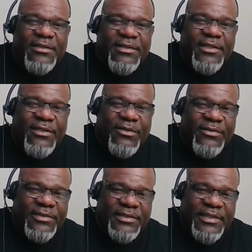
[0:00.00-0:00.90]

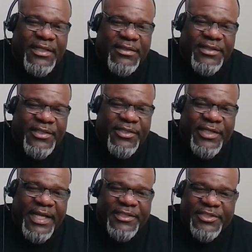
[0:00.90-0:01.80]
You
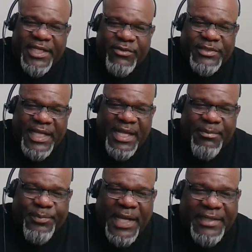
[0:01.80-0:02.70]
got jail
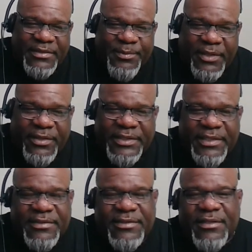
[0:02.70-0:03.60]
time
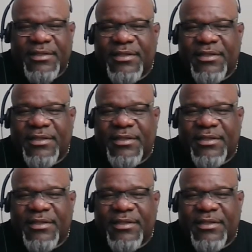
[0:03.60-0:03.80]
possibilities.